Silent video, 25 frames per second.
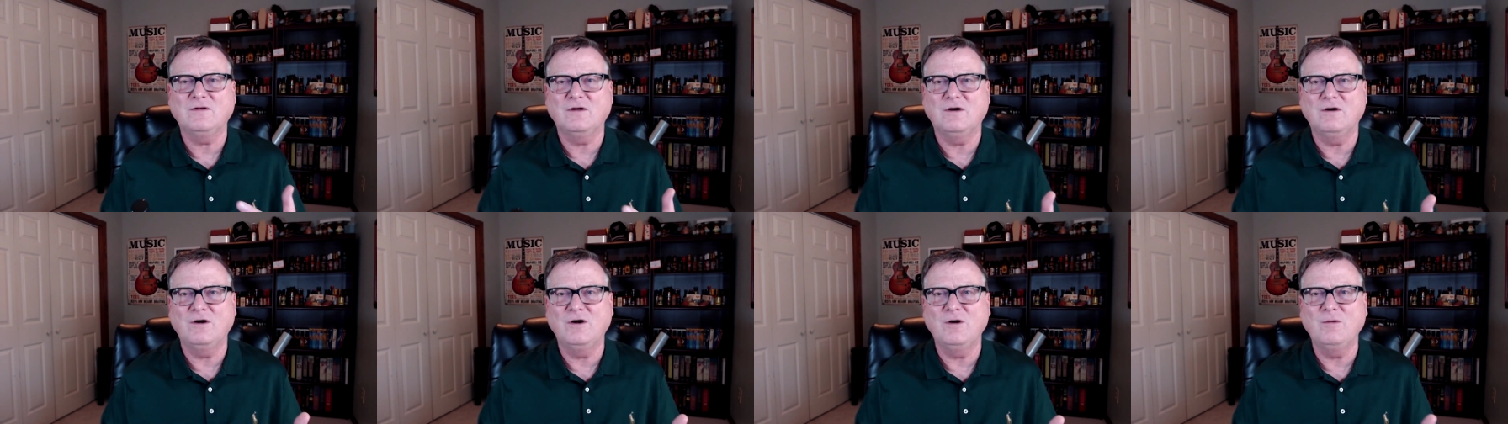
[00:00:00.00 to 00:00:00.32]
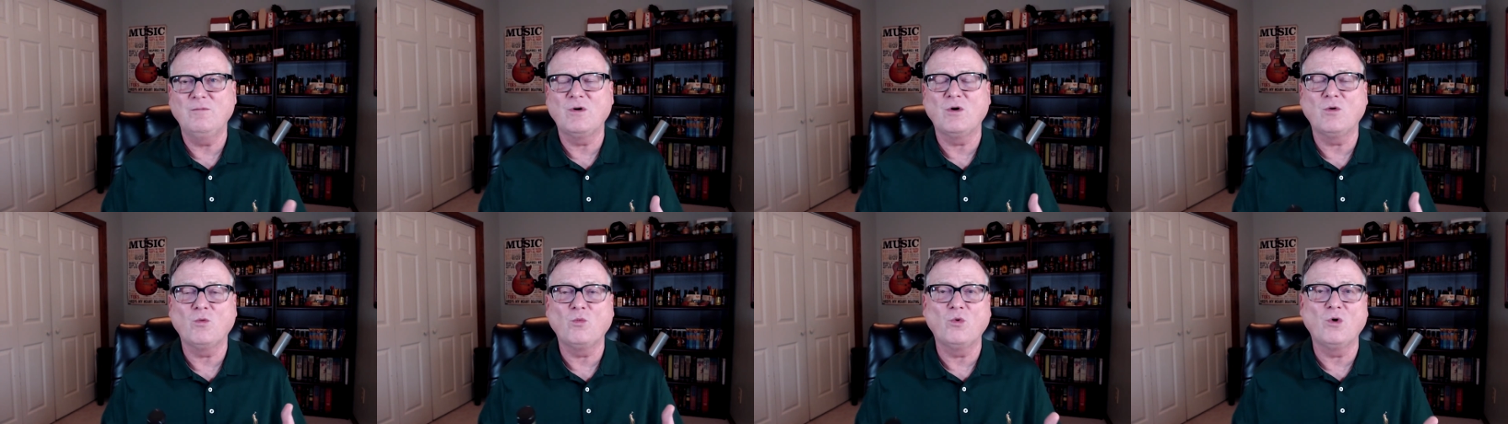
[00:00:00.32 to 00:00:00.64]

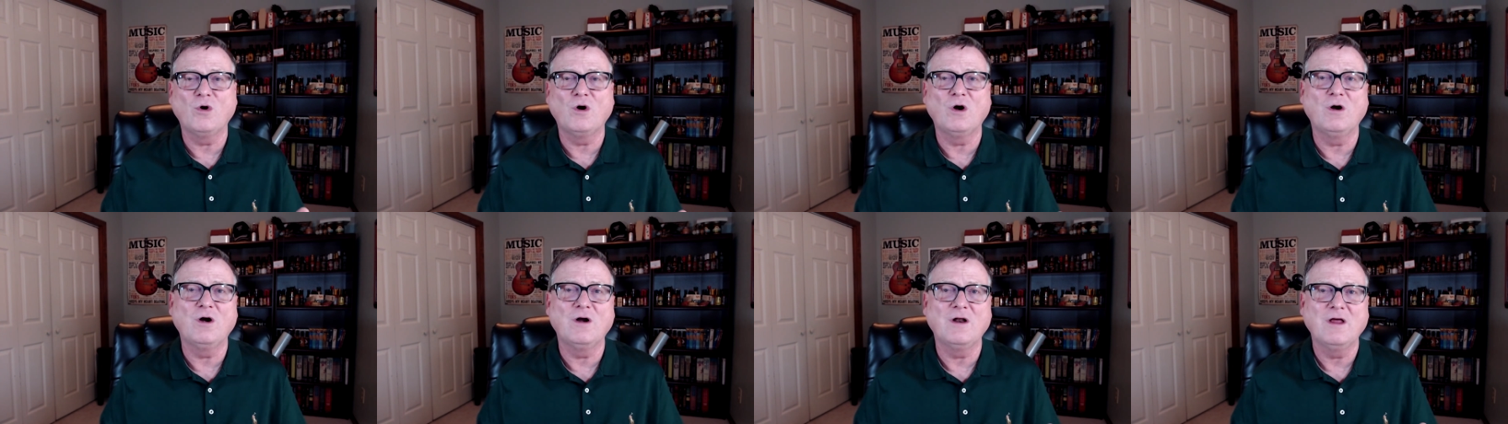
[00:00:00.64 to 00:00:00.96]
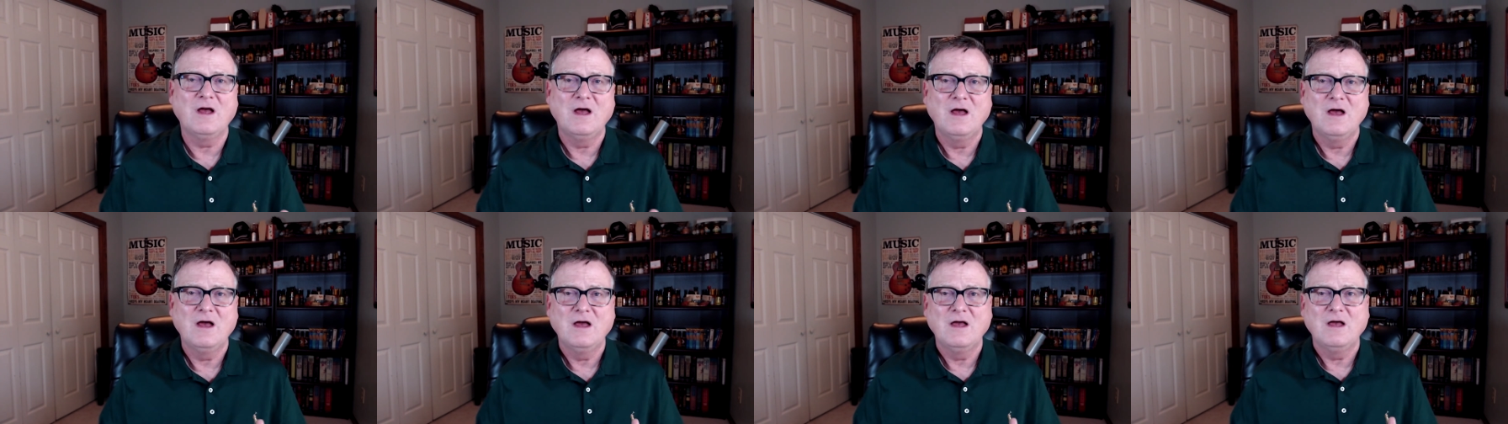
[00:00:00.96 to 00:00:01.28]
term or
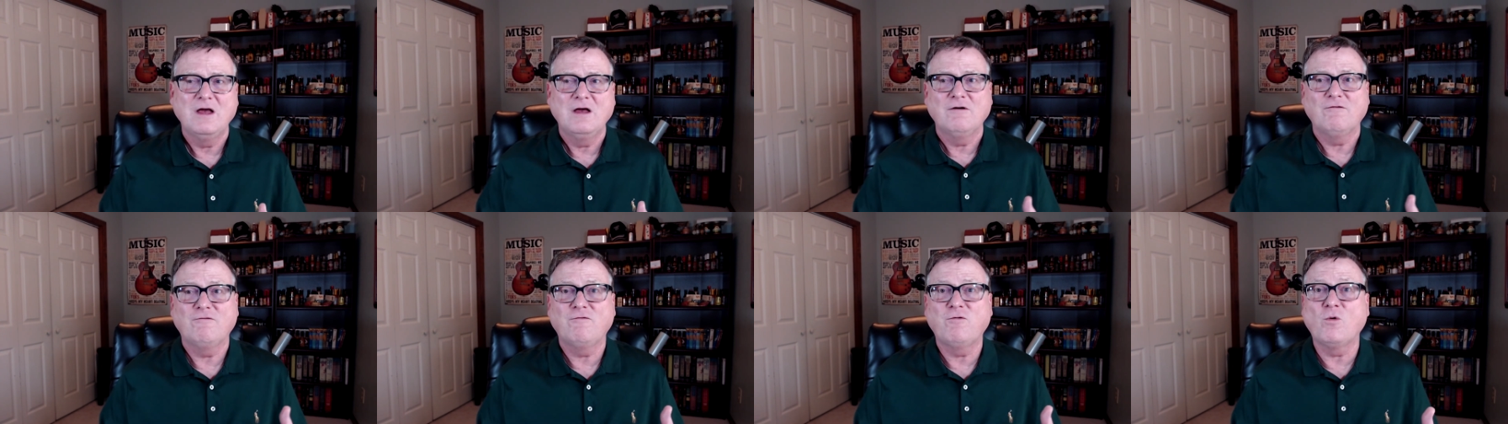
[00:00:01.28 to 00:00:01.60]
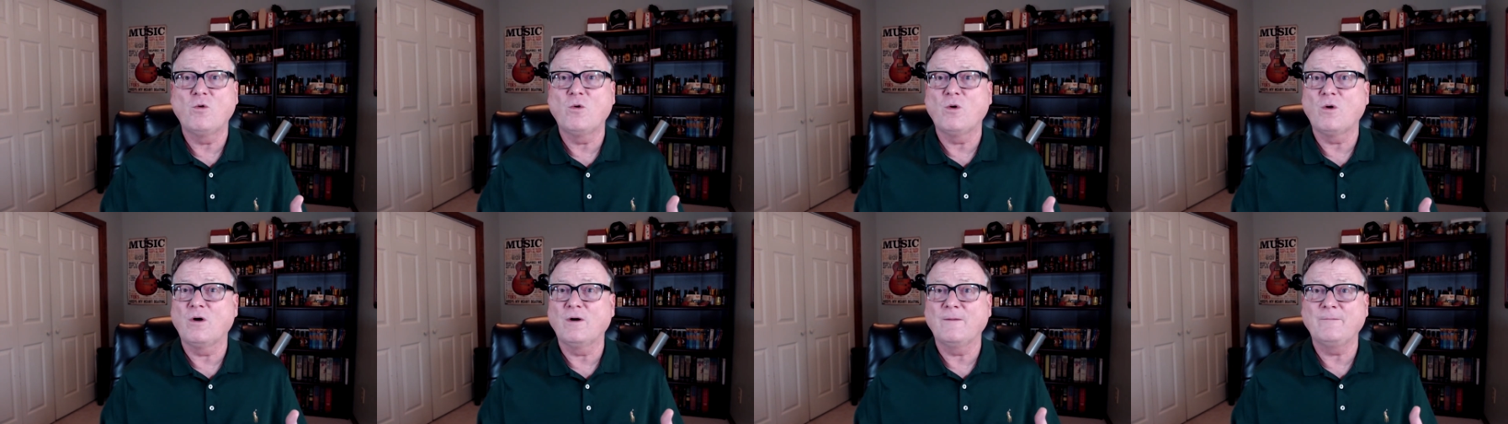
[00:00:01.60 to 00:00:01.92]
word
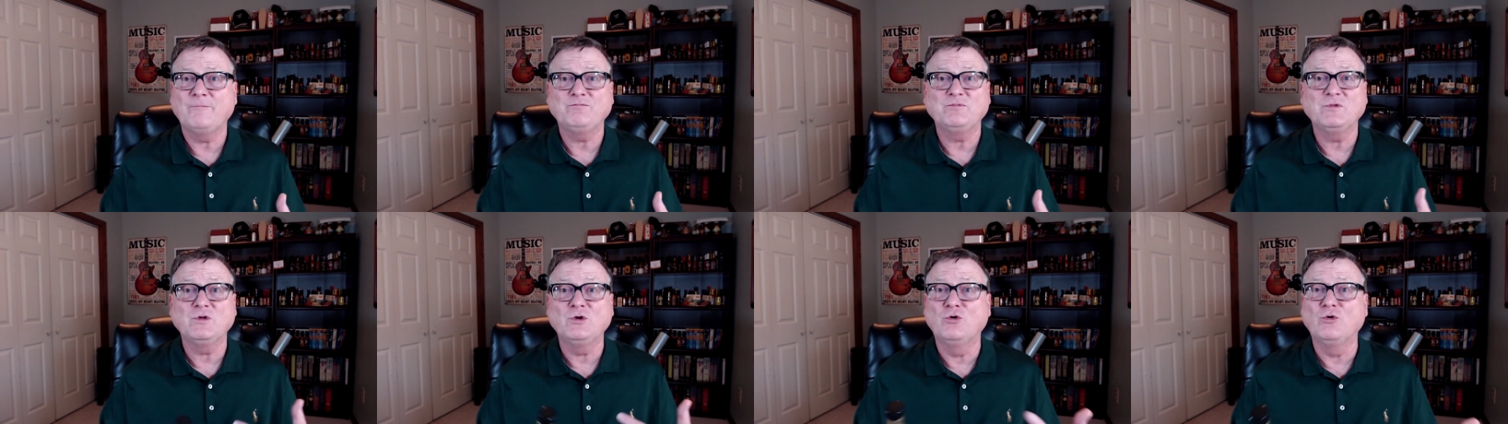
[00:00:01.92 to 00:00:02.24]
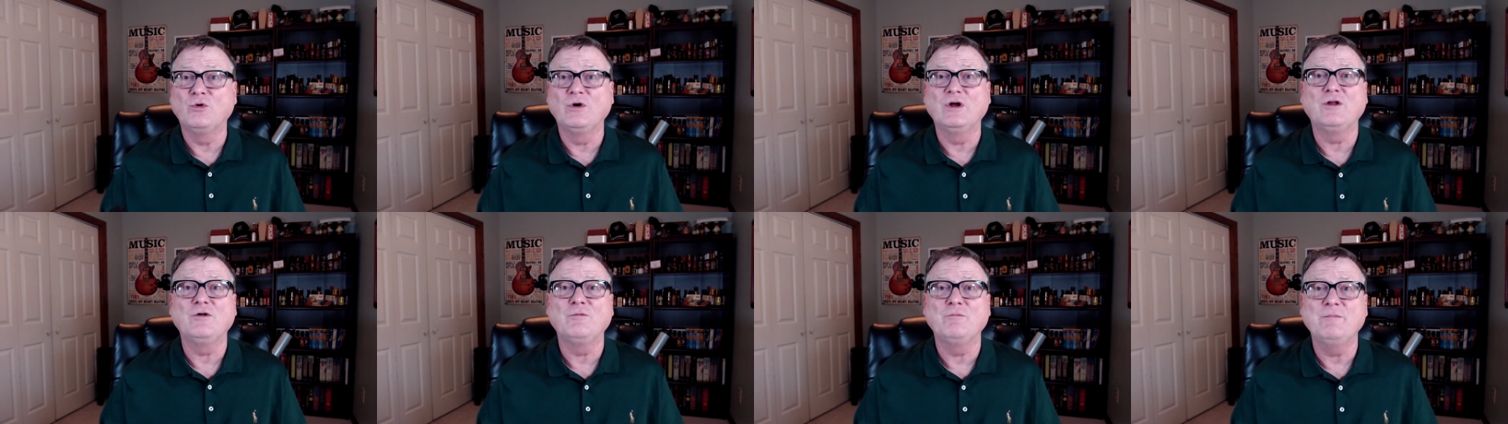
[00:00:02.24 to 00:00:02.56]
for
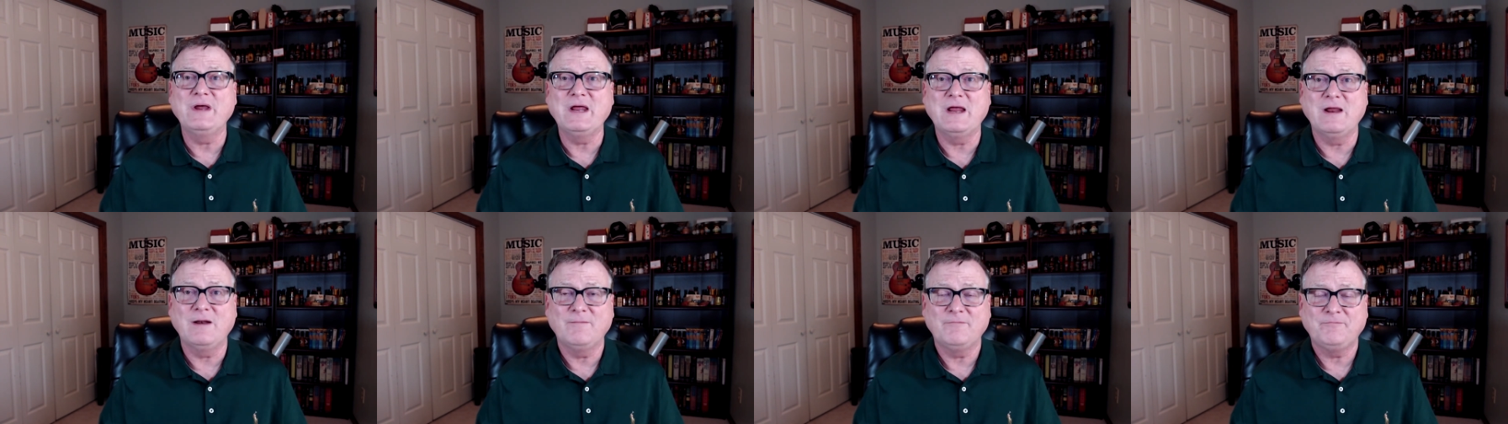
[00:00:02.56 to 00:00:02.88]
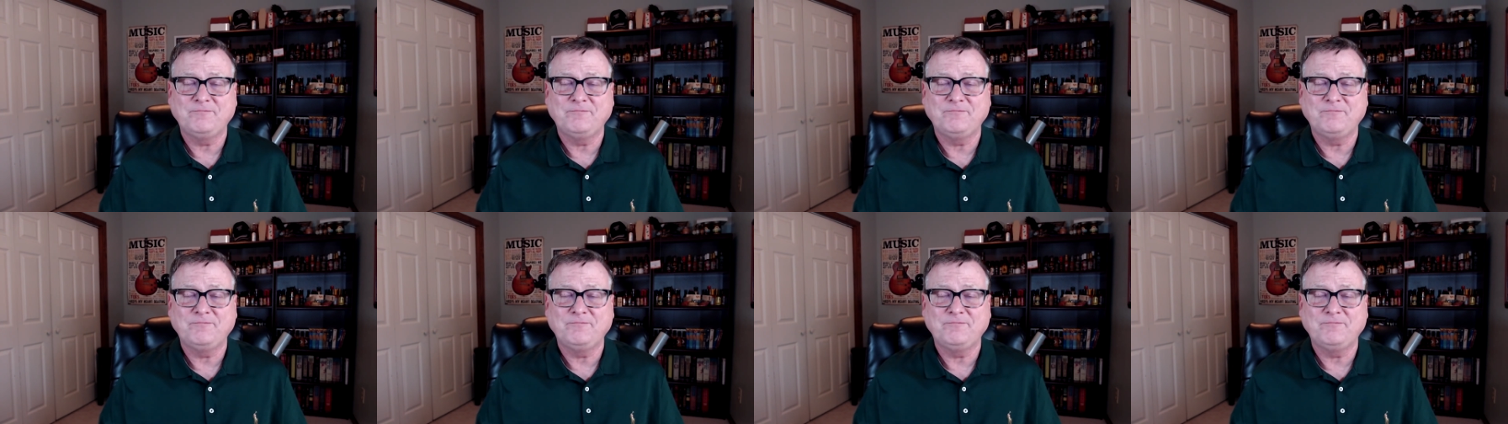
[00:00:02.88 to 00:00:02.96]
grilled meat.